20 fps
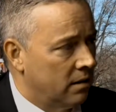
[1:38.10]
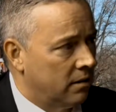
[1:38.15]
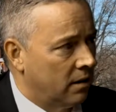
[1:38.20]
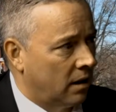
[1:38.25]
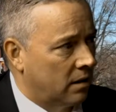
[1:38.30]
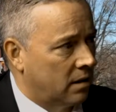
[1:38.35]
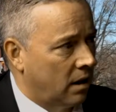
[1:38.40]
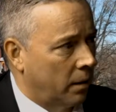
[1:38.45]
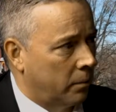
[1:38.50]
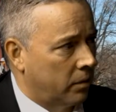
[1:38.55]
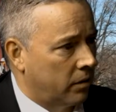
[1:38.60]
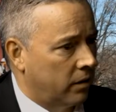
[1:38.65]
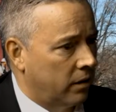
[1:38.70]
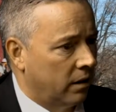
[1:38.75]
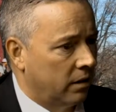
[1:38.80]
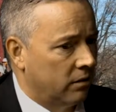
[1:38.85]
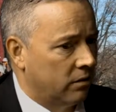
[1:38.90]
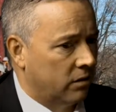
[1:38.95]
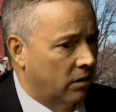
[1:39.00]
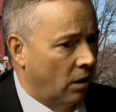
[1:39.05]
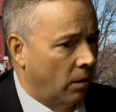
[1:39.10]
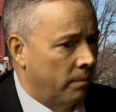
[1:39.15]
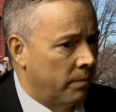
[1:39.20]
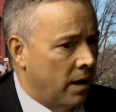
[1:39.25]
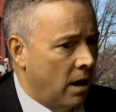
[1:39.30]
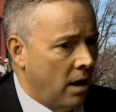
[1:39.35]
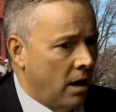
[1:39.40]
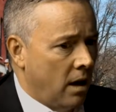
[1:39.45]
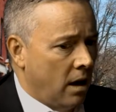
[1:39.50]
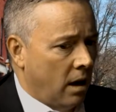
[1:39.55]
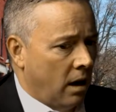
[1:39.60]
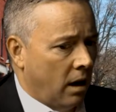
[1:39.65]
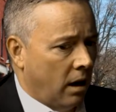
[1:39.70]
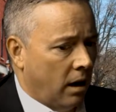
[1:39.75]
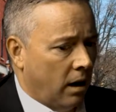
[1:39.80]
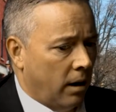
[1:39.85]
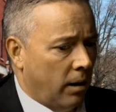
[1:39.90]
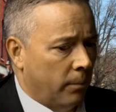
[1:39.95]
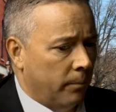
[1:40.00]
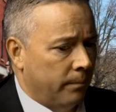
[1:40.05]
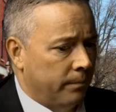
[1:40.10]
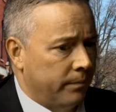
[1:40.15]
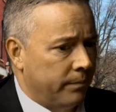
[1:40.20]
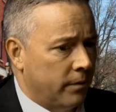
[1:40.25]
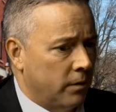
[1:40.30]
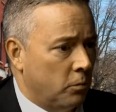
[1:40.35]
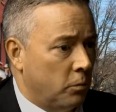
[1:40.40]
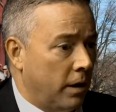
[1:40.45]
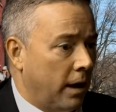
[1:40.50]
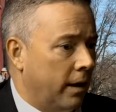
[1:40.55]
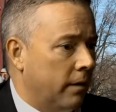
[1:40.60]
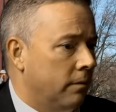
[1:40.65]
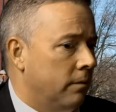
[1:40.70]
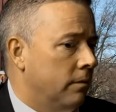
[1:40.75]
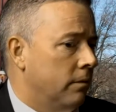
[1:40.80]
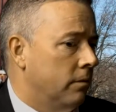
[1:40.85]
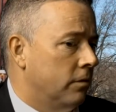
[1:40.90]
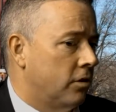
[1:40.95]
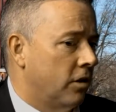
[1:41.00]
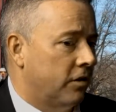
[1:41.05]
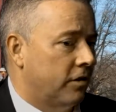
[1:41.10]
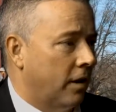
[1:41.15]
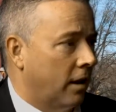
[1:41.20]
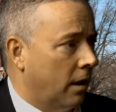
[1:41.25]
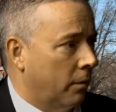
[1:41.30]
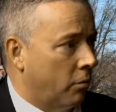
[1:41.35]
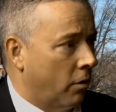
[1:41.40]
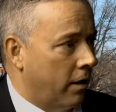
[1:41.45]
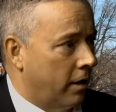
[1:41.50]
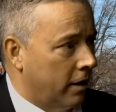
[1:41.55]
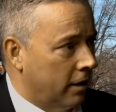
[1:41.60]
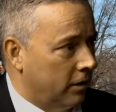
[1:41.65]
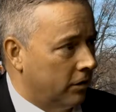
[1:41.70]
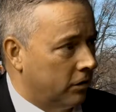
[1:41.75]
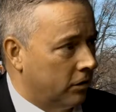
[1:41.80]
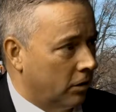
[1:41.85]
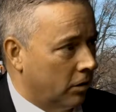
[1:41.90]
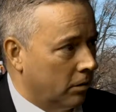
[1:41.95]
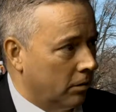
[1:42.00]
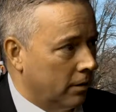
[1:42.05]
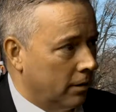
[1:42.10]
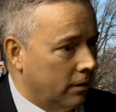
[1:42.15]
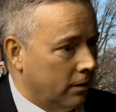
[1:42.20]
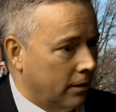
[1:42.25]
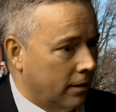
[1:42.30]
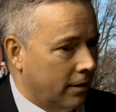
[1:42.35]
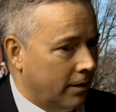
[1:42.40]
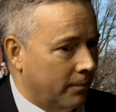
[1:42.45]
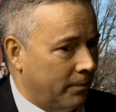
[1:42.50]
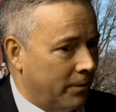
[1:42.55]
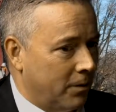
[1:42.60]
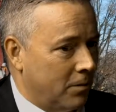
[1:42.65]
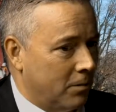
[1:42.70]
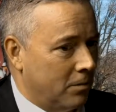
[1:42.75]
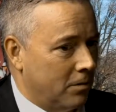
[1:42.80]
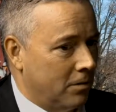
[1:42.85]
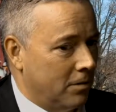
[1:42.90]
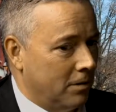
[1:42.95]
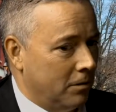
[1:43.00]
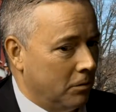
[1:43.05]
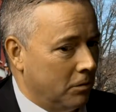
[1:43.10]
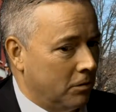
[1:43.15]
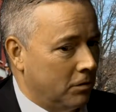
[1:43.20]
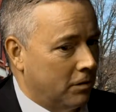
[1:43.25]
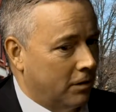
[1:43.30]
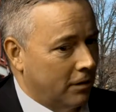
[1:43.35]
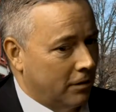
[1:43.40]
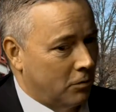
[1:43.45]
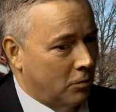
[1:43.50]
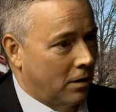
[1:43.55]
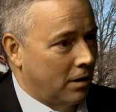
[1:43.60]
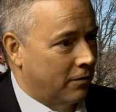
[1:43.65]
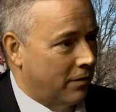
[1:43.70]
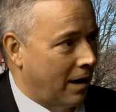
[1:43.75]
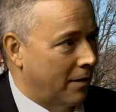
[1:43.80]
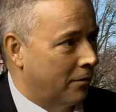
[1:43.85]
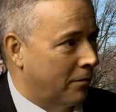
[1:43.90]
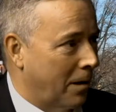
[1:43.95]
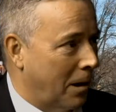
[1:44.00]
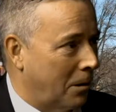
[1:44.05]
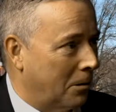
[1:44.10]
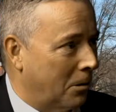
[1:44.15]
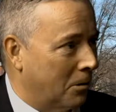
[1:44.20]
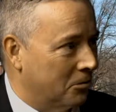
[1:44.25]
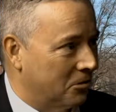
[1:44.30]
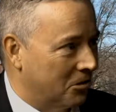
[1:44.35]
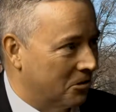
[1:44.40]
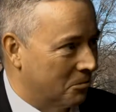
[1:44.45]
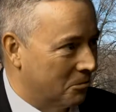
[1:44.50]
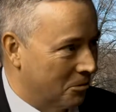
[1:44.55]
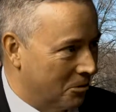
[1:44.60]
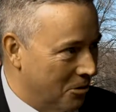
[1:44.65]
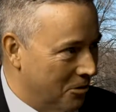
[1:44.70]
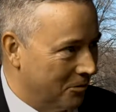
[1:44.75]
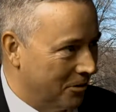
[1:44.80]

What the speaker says: that type of thing. So we had just celebrated Easter, and it was 25 of our closest were over.